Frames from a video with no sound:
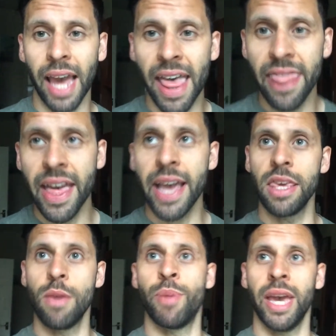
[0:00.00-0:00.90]
and then
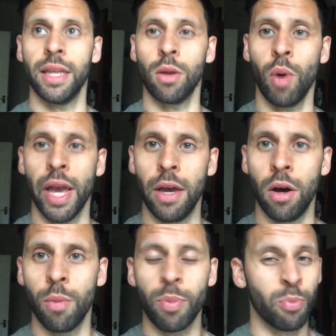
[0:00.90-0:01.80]
you pick the weight up